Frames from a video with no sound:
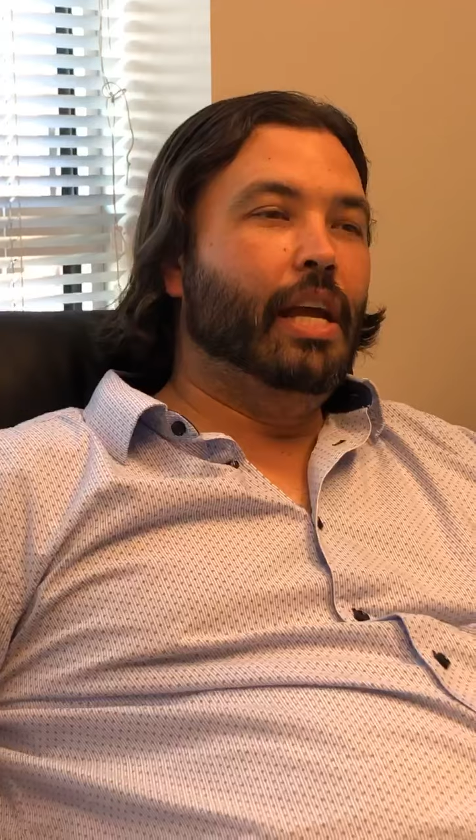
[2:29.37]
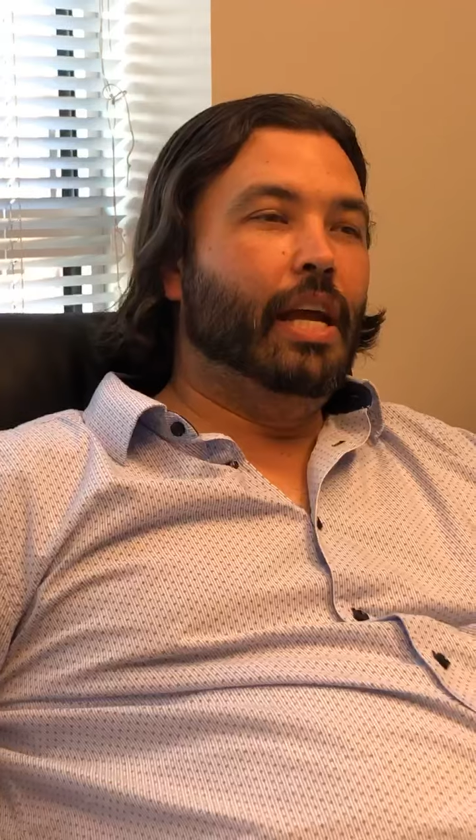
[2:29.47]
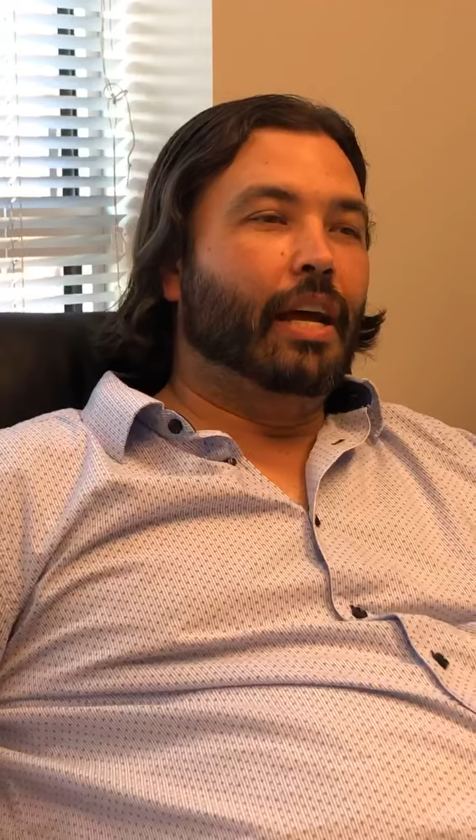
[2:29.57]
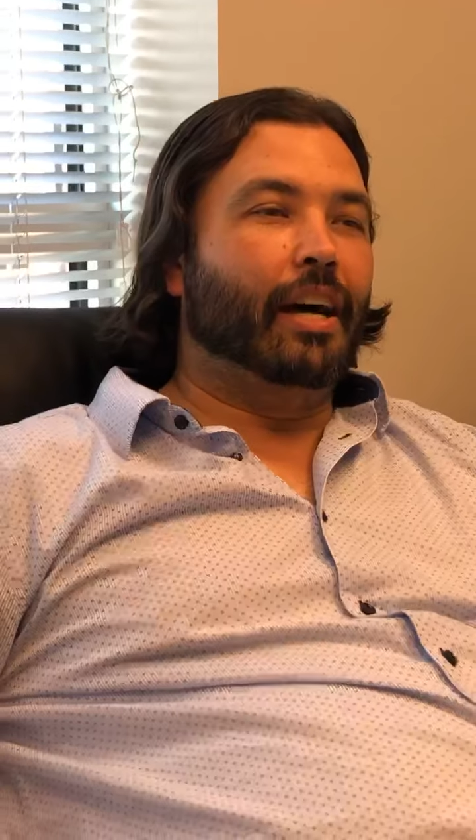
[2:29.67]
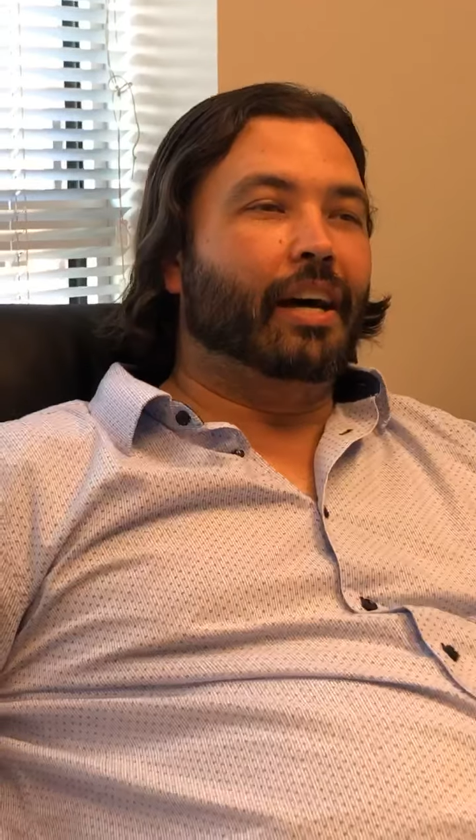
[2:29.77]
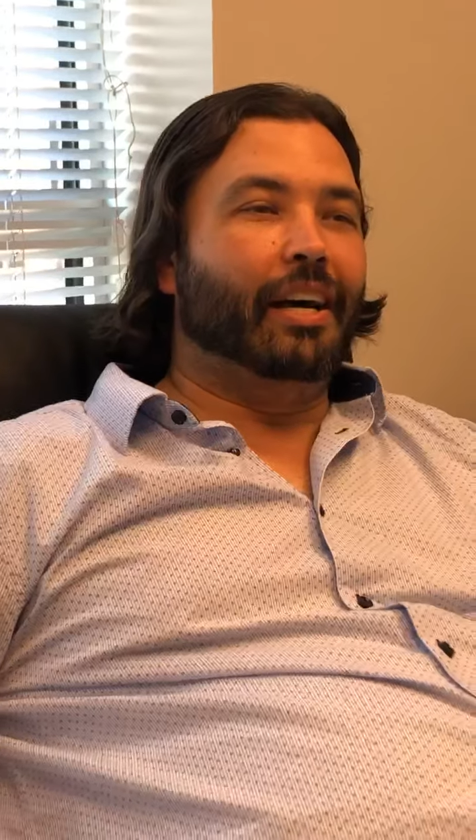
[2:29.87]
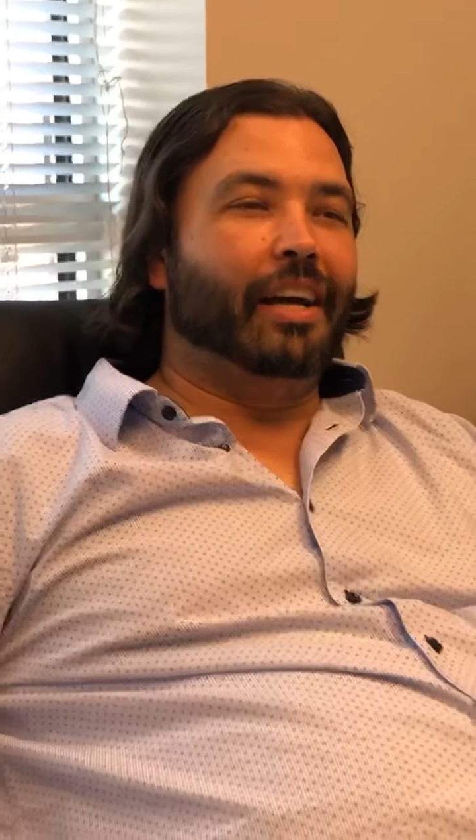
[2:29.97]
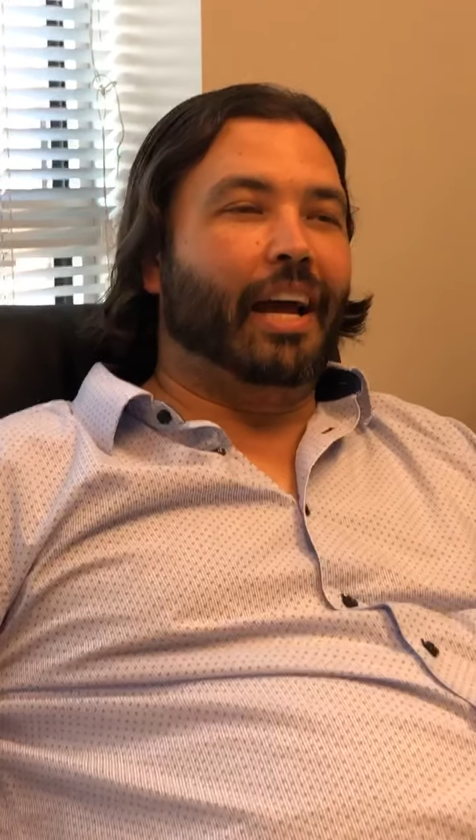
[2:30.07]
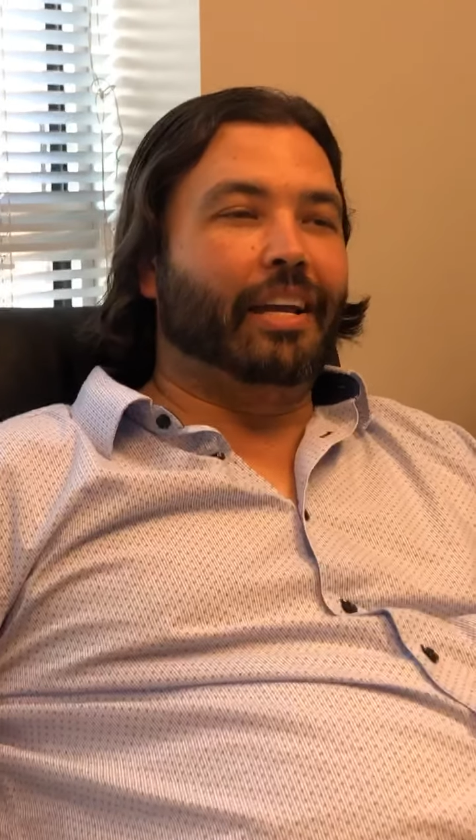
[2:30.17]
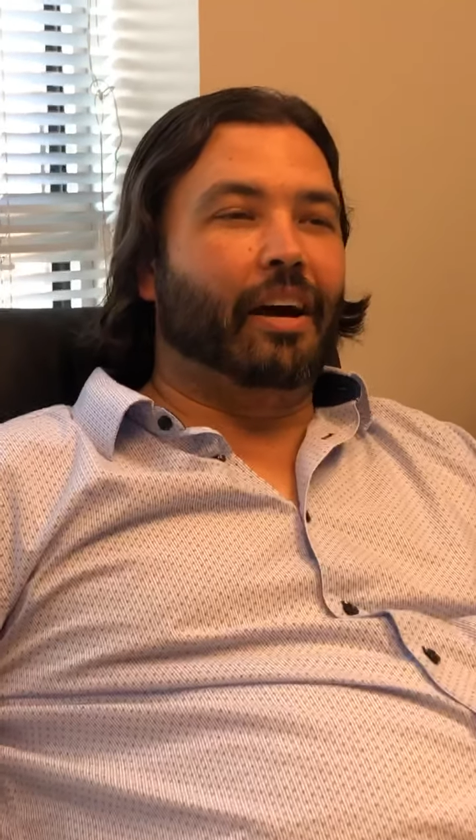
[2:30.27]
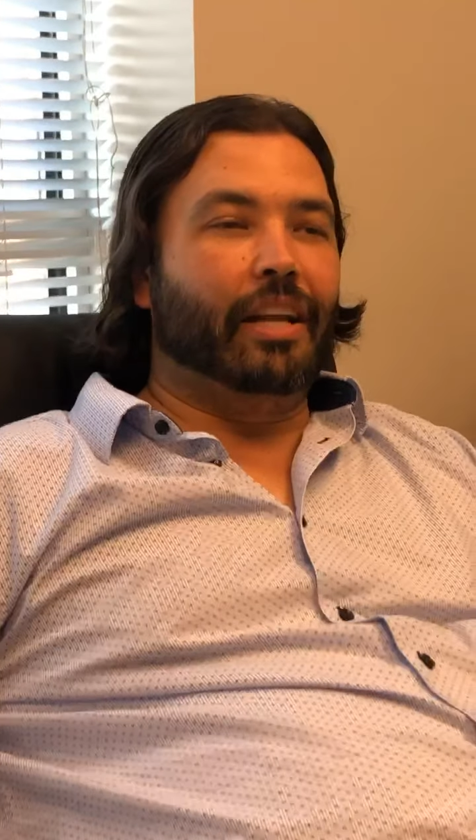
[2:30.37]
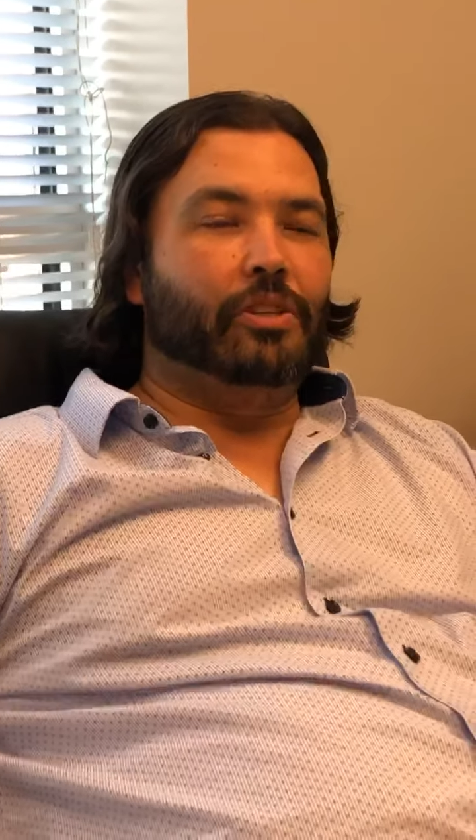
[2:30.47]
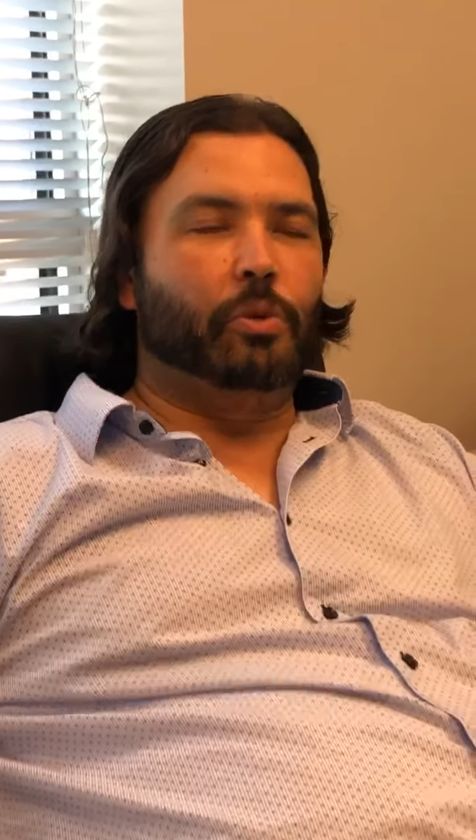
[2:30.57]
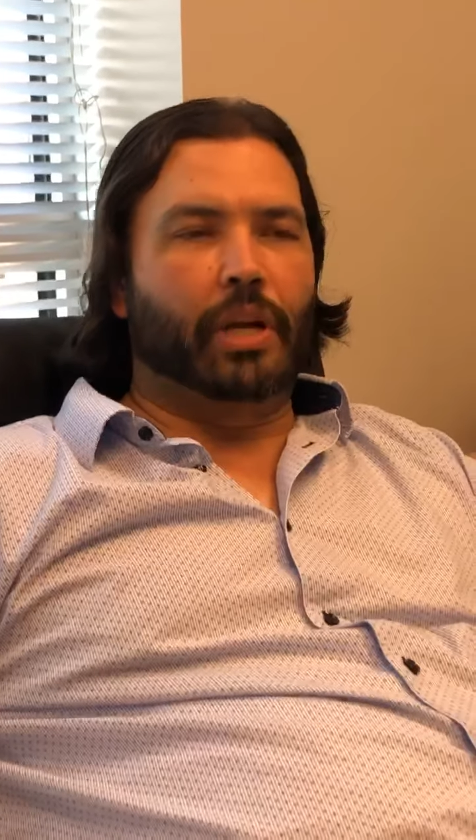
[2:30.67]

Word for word: uh, I got into it.